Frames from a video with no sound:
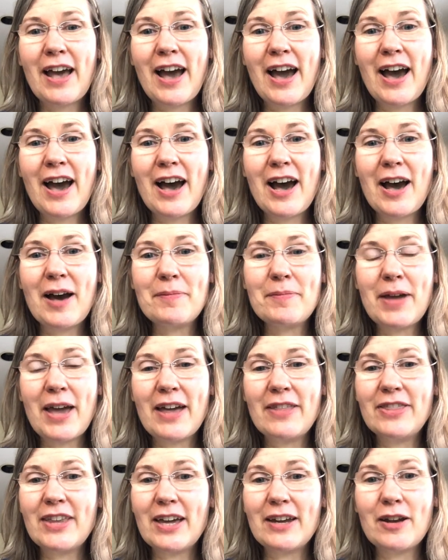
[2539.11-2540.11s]
Um,
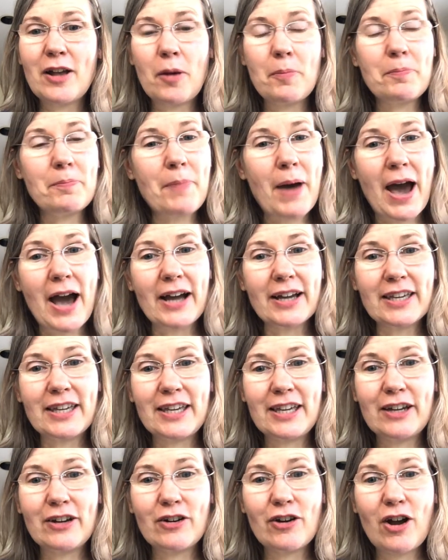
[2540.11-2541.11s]
and then back
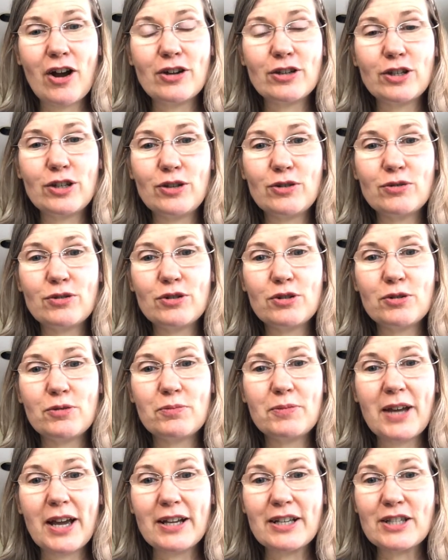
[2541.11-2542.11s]
here on YouTube
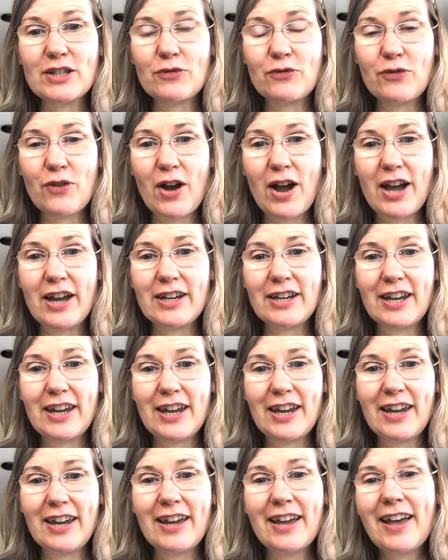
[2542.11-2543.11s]
next
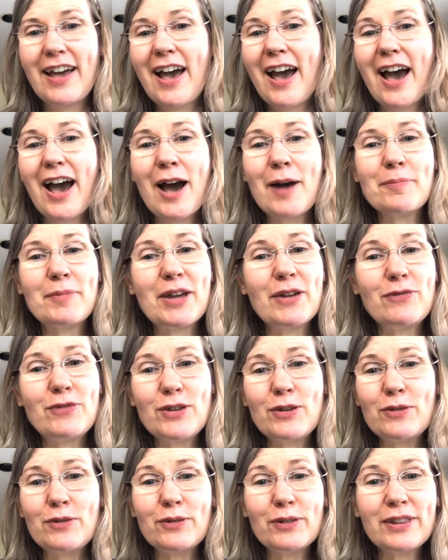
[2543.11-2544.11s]
Friday. Um, if
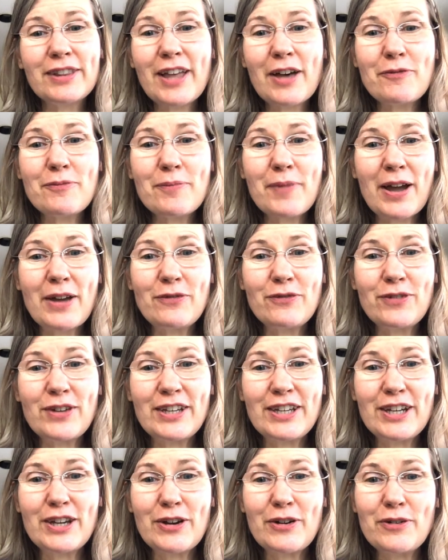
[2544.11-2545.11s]
you love my
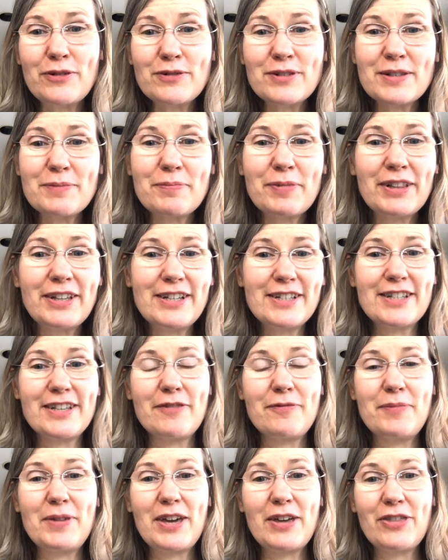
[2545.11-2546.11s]
videos, please
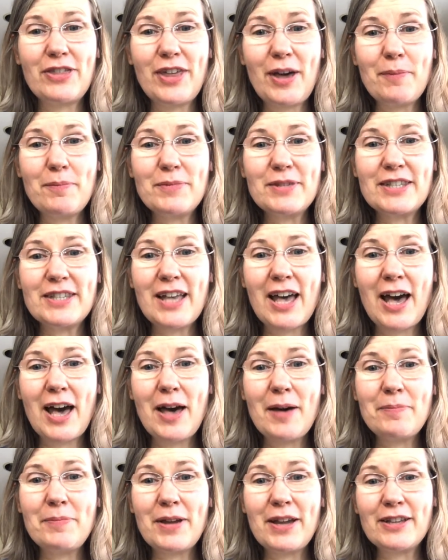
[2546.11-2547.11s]
give me a thumbs
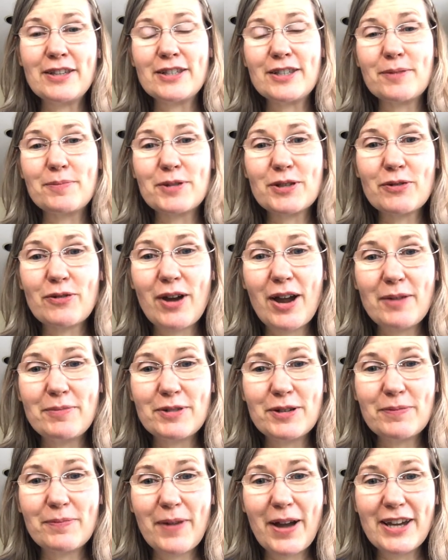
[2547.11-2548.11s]
up and subscribe
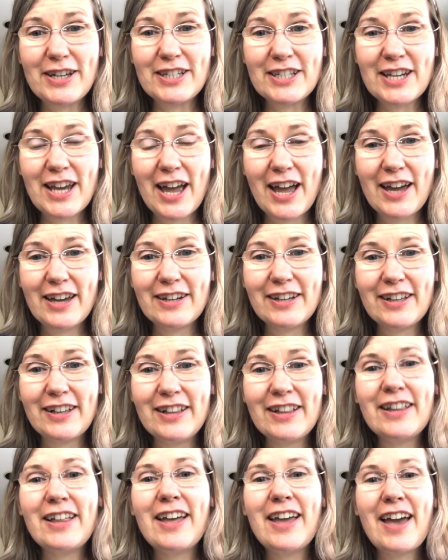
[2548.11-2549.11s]
to my
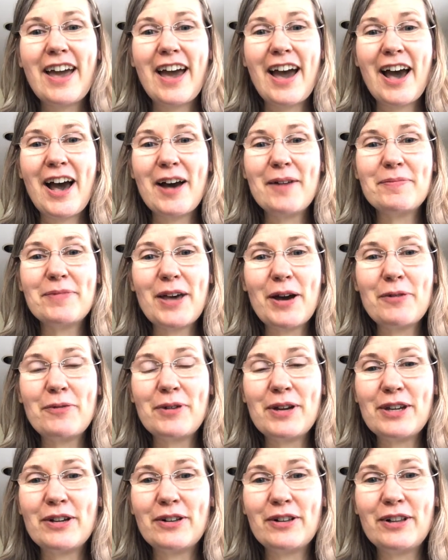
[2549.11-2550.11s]
channel. Um, that way
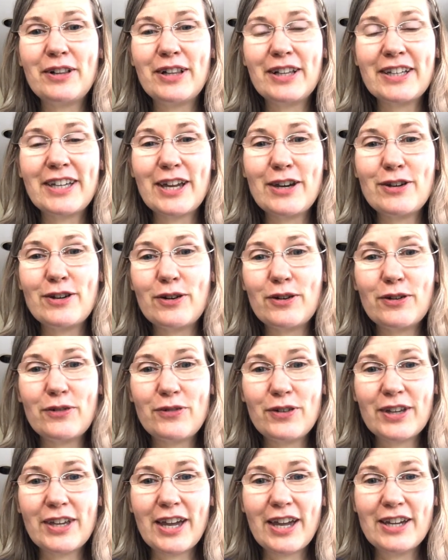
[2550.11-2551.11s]
you'll get
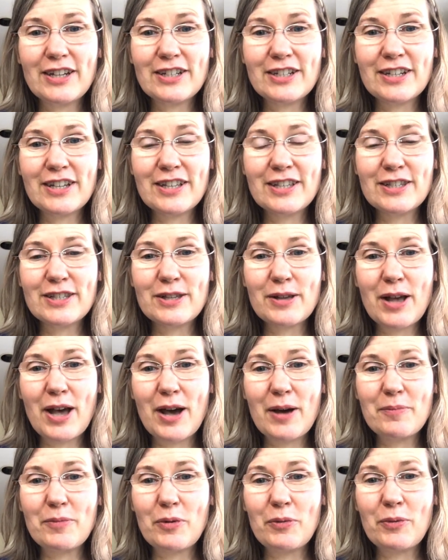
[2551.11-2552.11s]
notifications
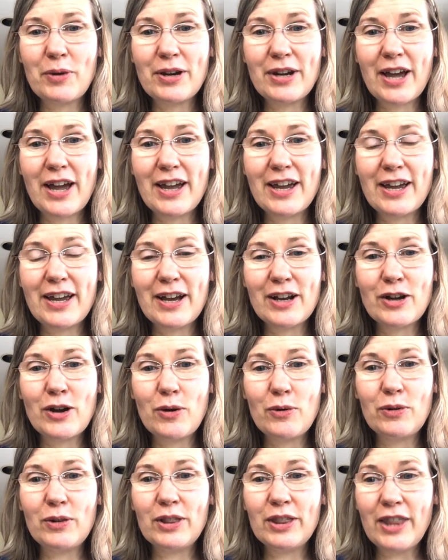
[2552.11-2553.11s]
um, when I
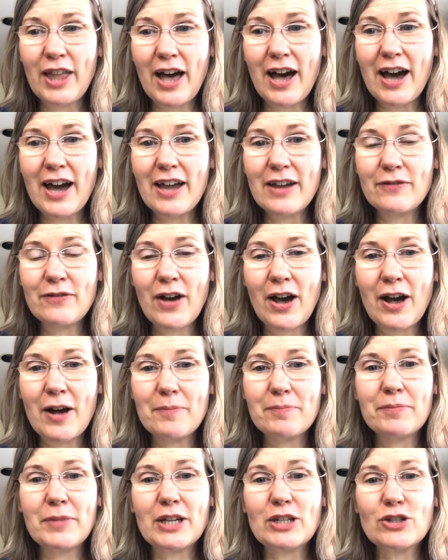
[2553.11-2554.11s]
go live.
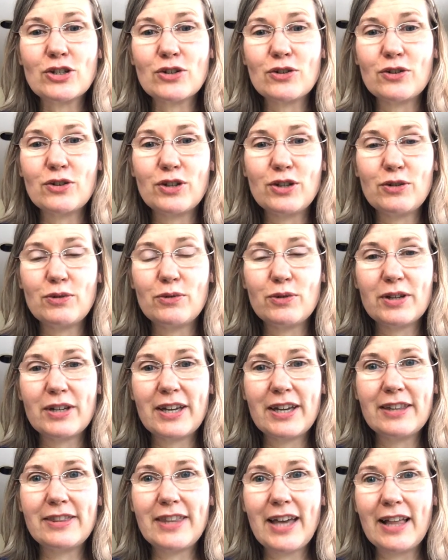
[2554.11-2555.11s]
Um, make sure you
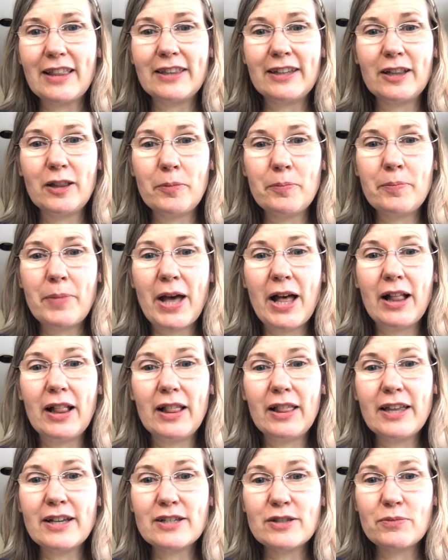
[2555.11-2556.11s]
hit that little
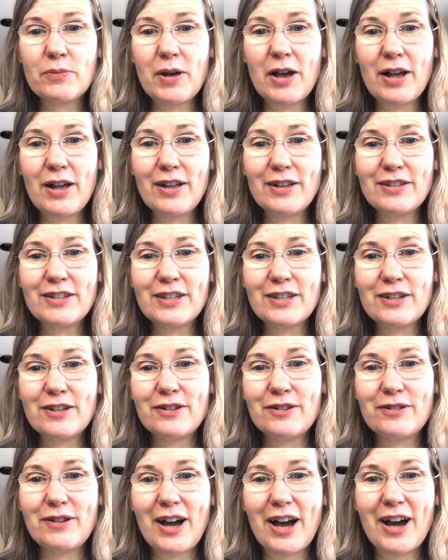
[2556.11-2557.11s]
bell as well
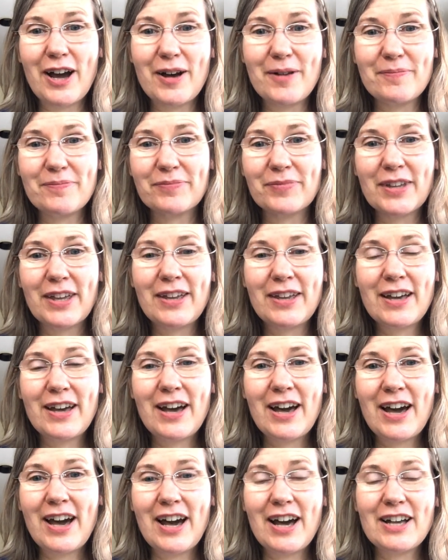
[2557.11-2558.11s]
to um,
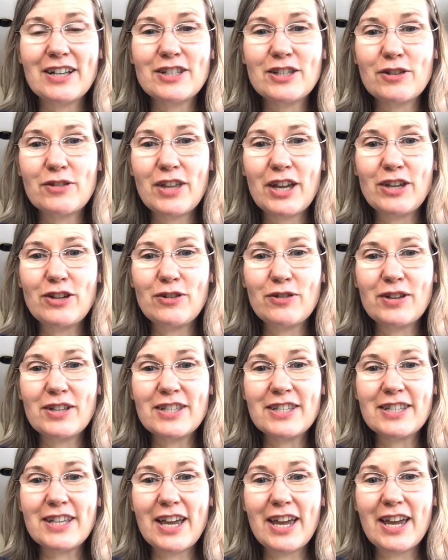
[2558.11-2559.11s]
uh, so that you can
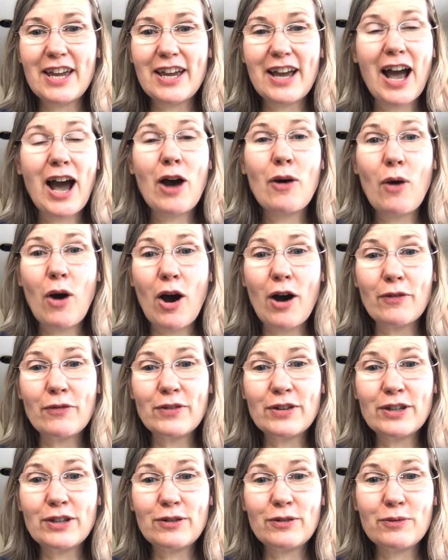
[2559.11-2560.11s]
say how
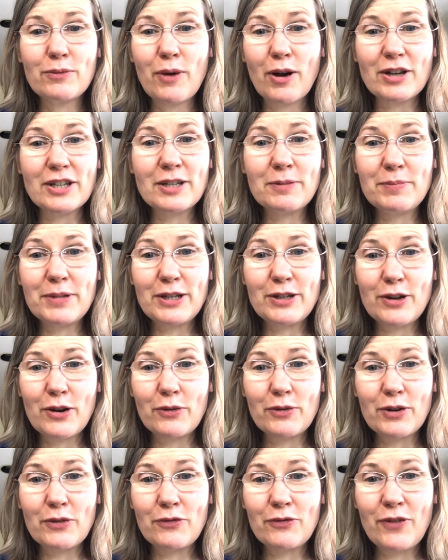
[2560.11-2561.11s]
often you want to be
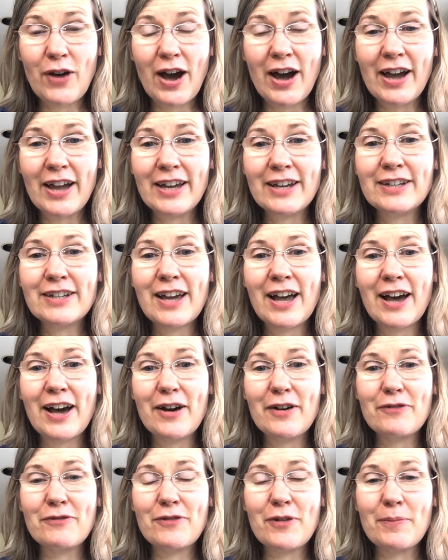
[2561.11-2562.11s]
notified
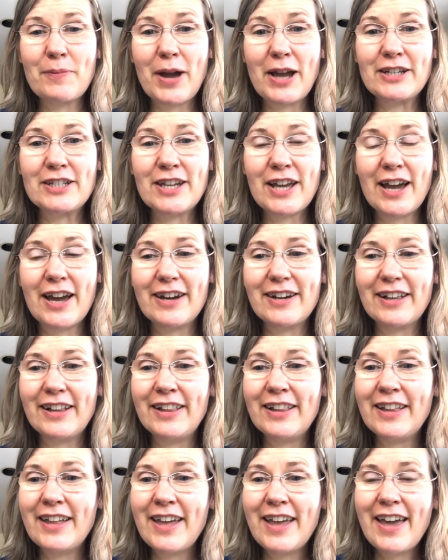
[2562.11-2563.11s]
uh, from my
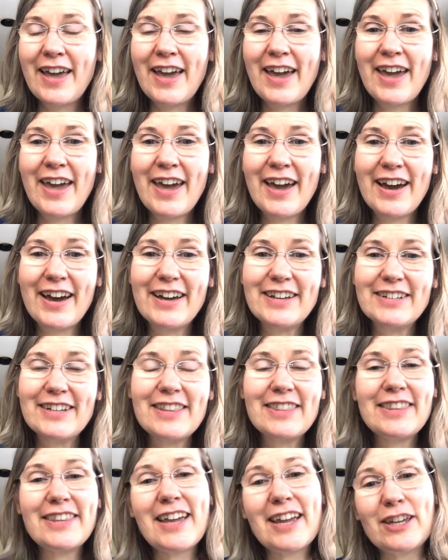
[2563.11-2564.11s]
channel. And
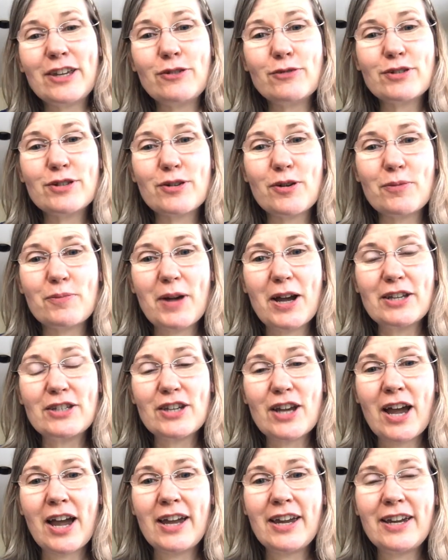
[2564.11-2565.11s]
thank you so much.
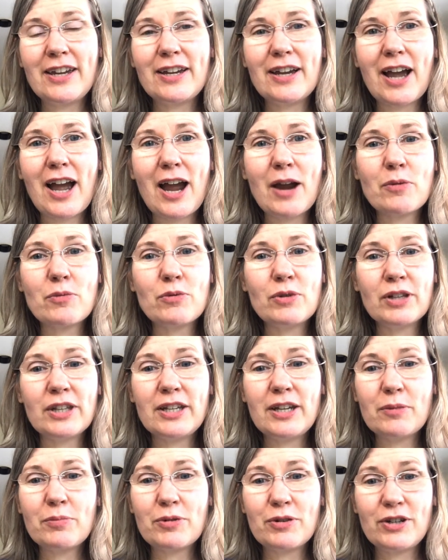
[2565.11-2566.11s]
I, I
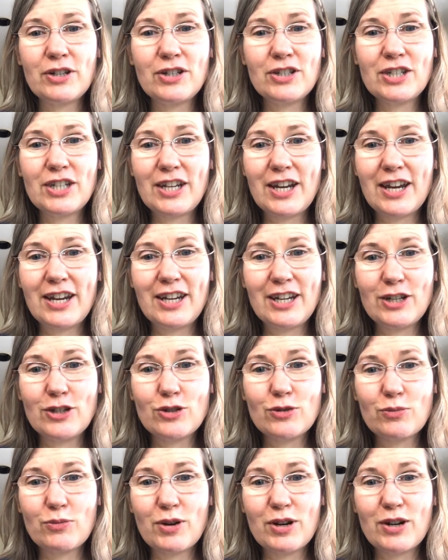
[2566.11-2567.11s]
really appreciate
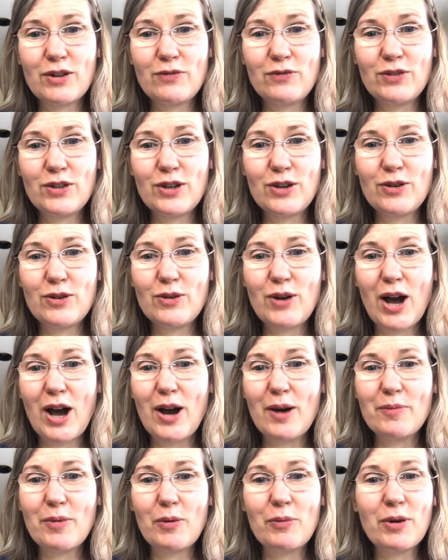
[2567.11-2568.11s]
each one of you,
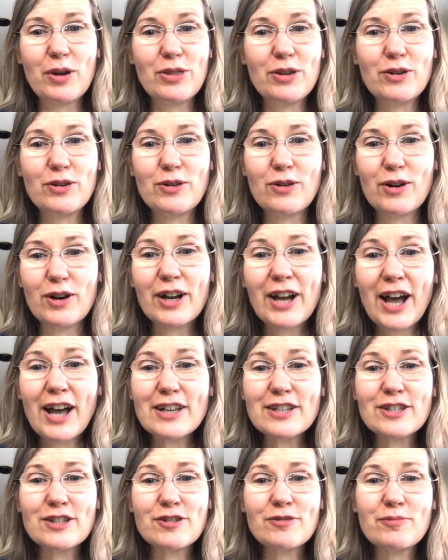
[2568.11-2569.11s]
um, whether you're a
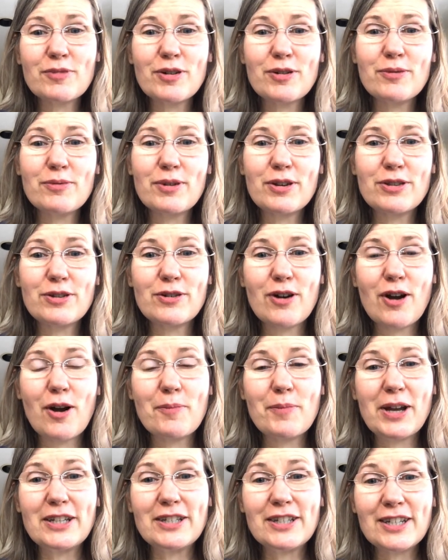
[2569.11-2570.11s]
customer, whether you're on
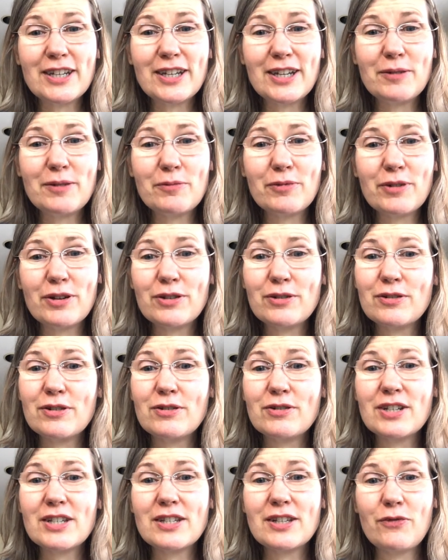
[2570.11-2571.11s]
my team, whether you're
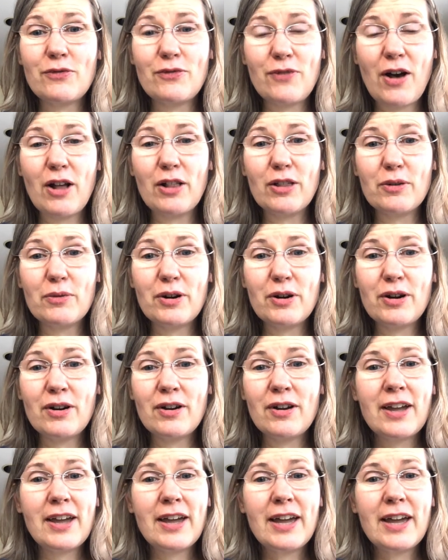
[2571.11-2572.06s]
just a follower